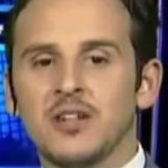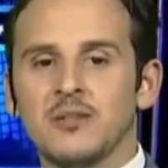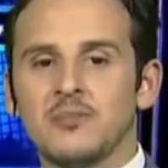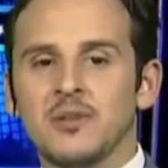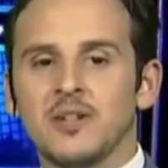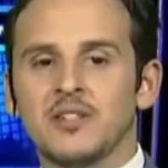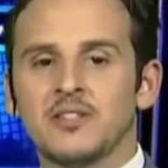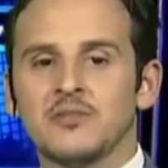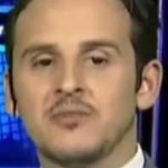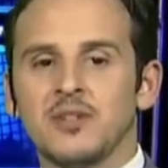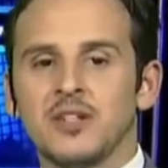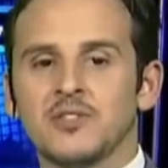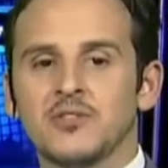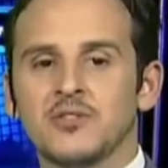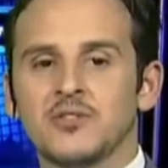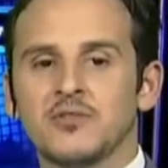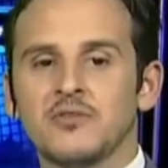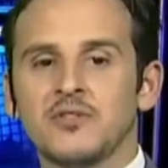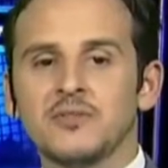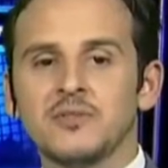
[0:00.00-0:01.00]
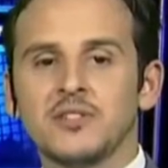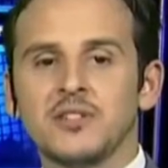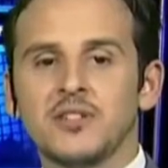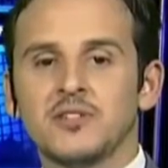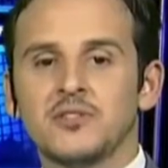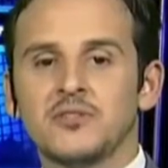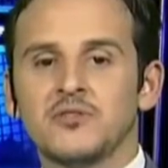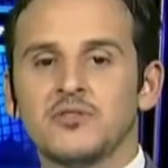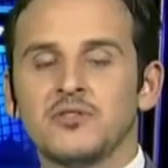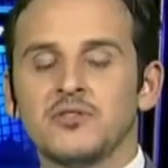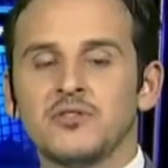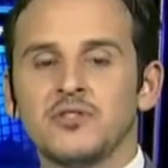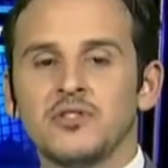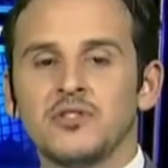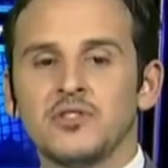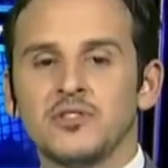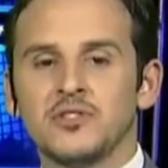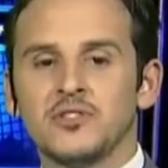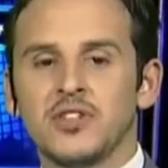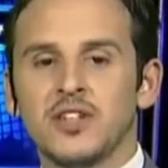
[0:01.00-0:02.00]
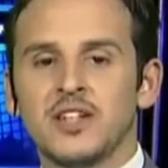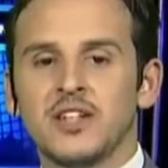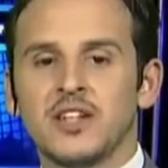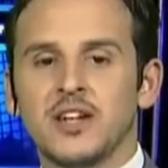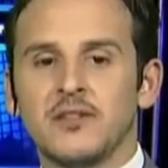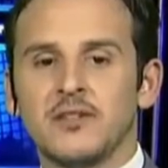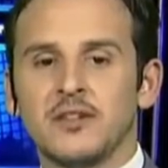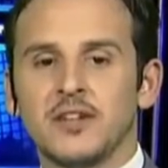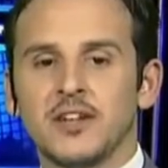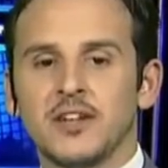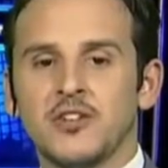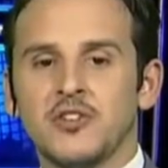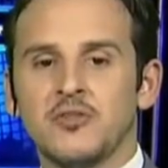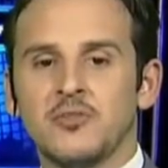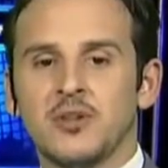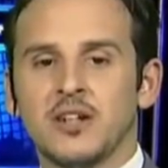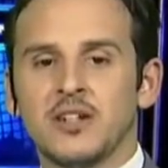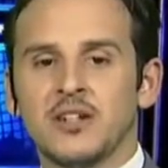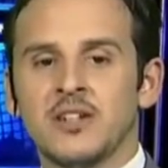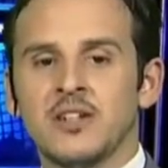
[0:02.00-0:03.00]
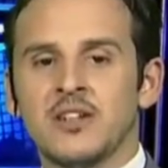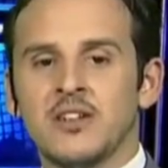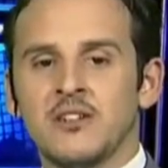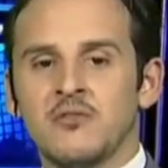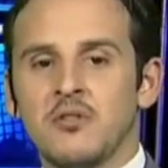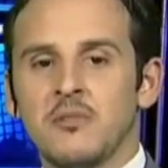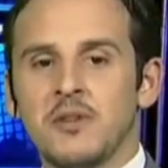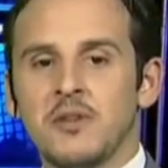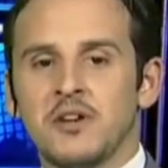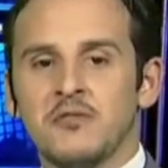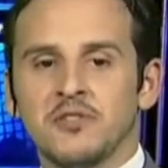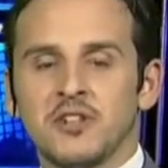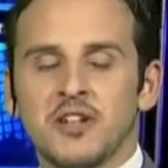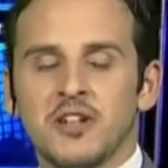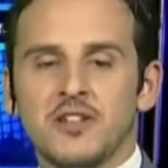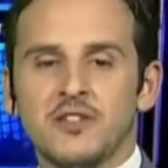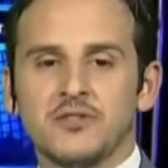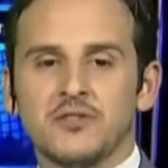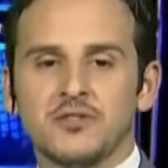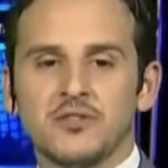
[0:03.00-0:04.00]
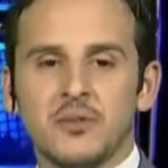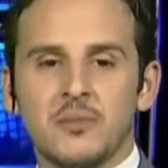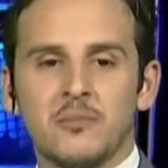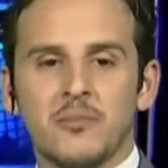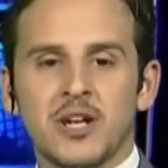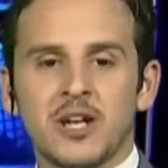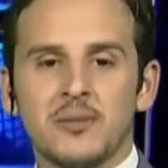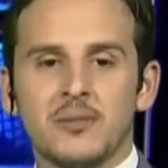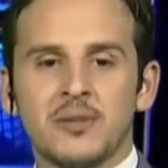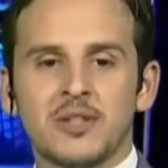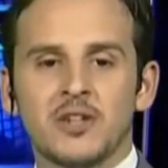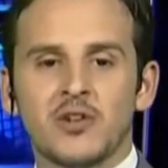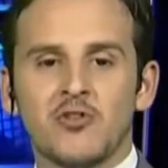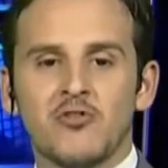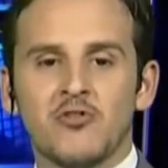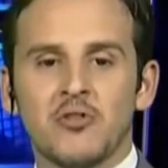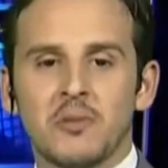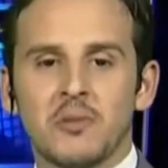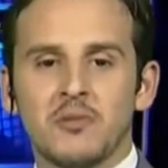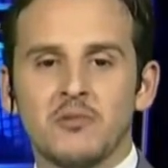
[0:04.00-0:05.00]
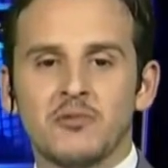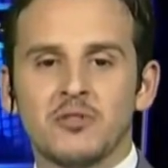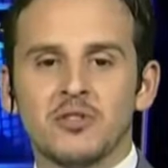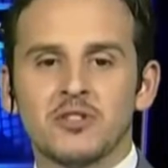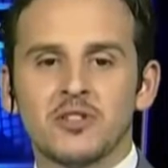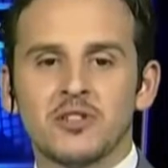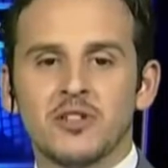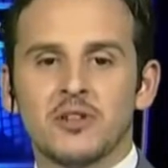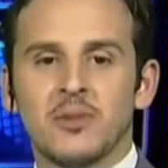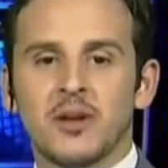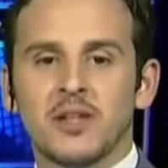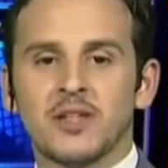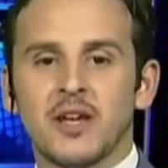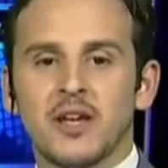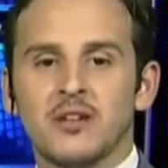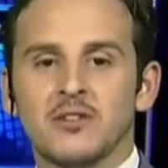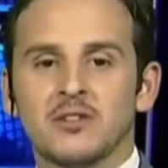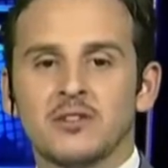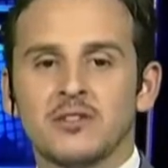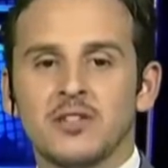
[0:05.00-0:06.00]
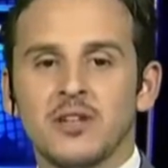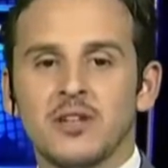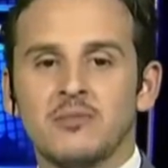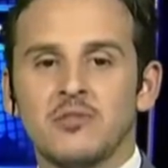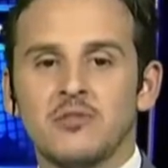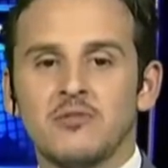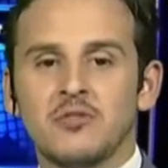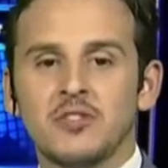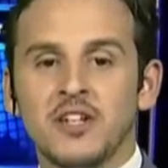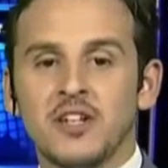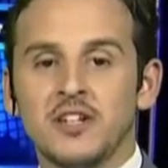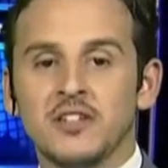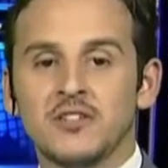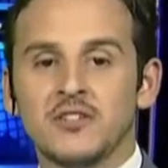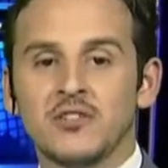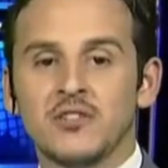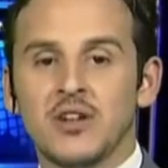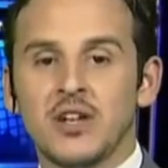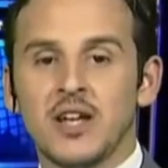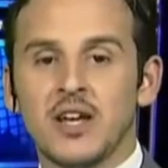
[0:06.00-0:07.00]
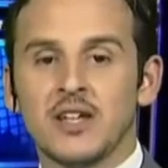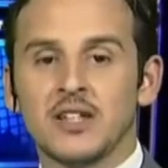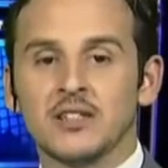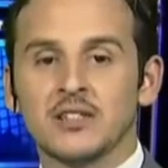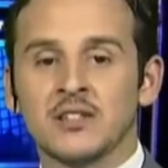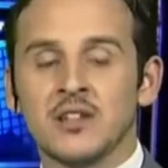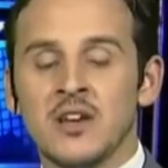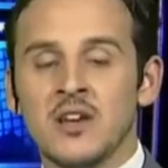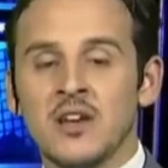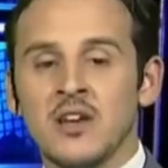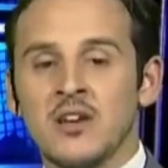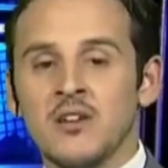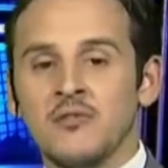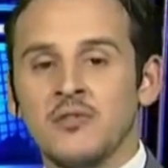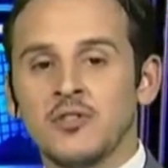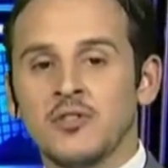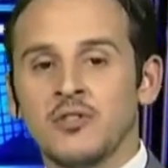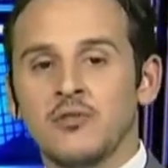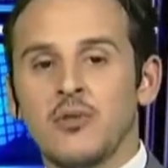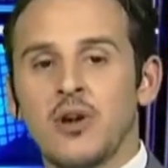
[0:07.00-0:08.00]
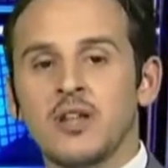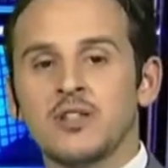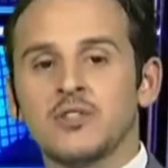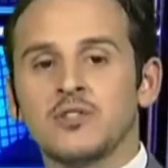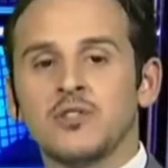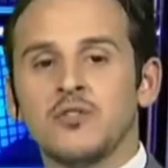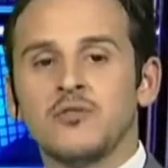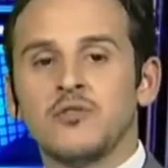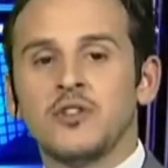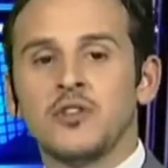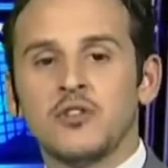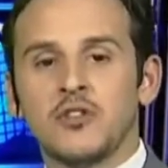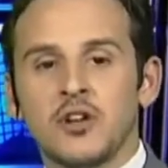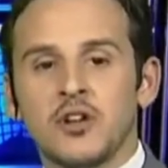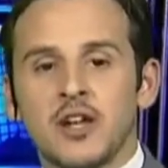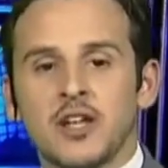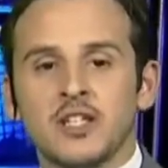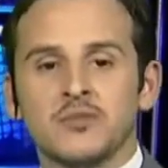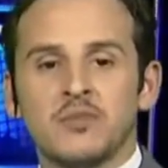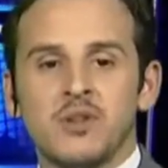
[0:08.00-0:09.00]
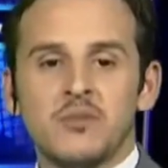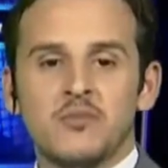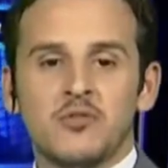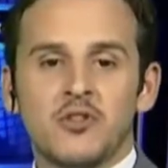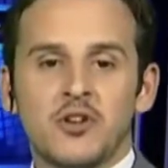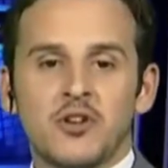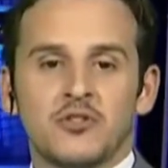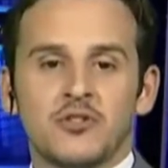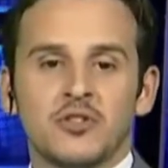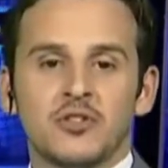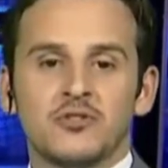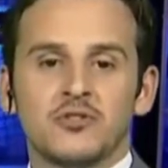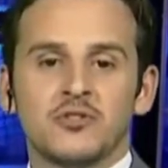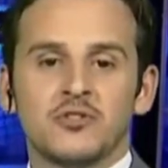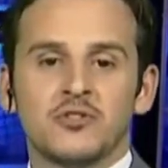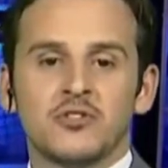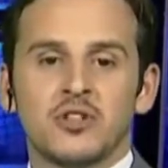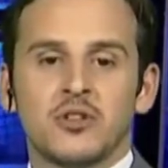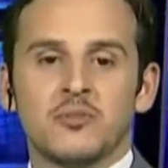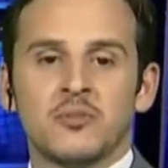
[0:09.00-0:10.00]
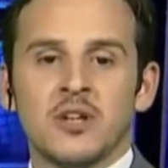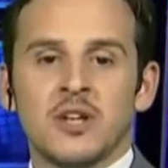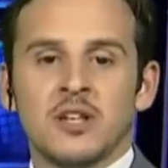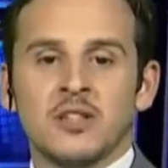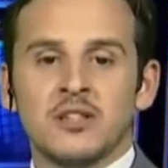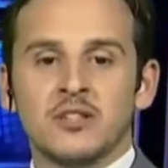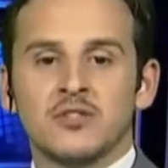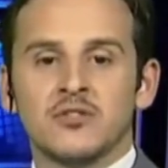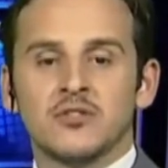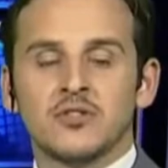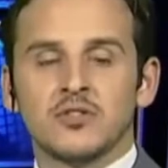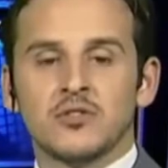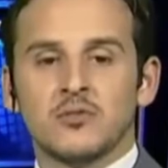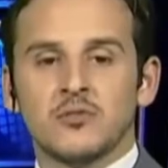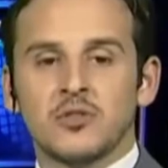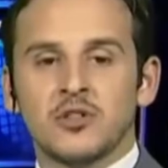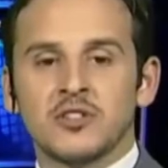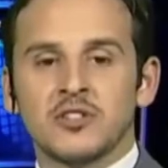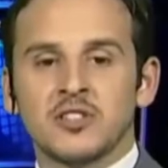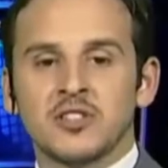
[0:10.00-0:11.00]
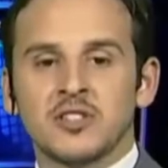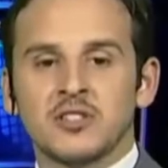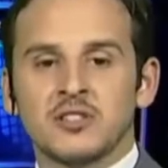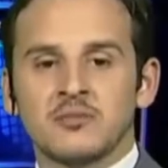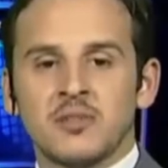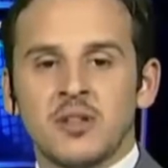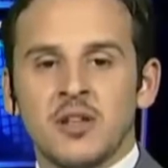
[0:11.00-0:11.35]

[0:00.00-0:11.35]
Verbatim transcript: Alberto Matos from Telesur Studios in Havana, Cuba. We begin with the news. In Panama, the government will set up a dialogue table with the National Alliance for the Rights of the Organized People in order to stop the social protests.